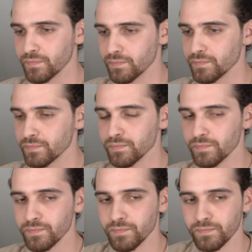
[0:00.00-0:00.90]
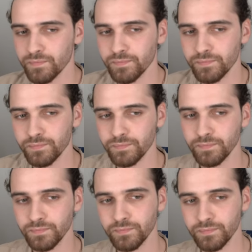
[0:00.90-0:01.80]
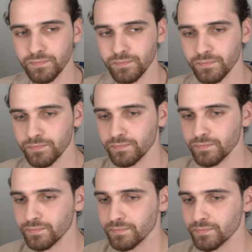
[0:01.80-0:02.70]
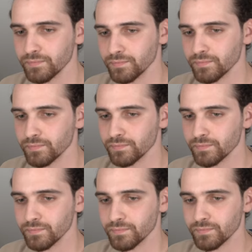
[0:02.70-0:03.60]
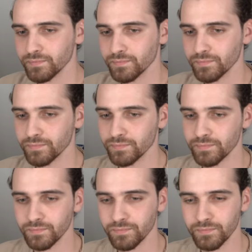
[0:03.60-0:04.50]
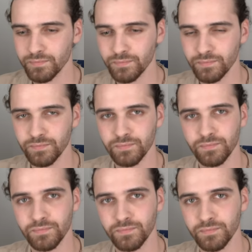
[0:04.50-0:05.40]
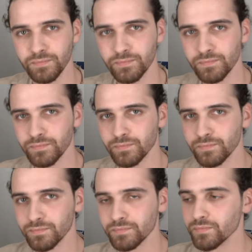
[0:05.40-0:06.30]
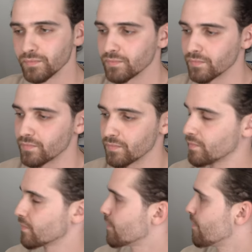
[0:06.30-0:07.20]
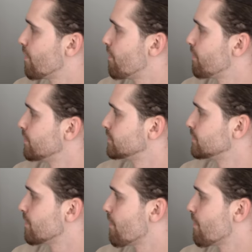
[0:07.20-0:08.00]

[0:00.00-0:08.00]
The person shown says nothing.